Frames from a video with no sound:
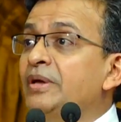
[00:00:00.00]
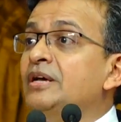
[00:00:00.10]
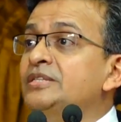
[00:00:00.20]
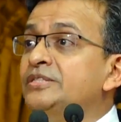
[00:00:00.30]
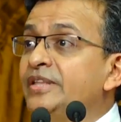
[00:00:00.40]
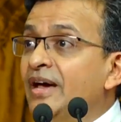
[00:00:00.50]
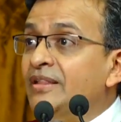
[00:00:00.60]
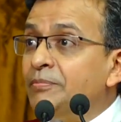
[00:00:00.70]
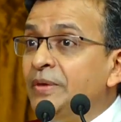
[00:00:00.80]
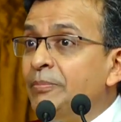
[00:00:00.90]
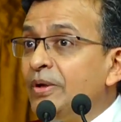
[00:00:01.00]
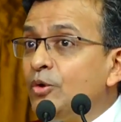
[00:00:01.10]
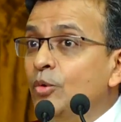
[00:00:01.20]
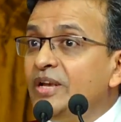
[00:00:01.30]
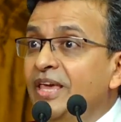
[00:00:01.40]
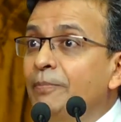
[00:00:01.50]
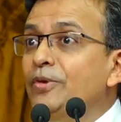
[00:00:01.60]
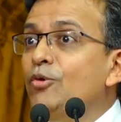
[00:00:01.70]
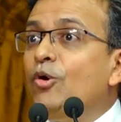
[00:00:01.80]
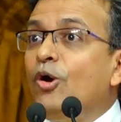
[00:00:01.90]
because they are the people who will
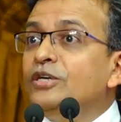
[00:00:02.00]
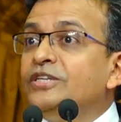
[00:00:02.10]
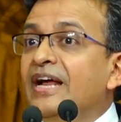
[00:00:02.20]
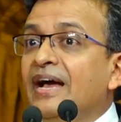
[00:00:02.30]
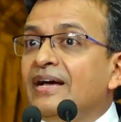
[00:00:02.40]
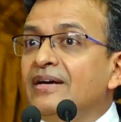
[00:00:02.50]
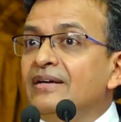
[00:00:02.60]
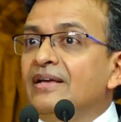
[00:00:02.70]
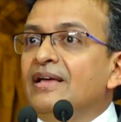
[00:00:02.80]
keep you on track.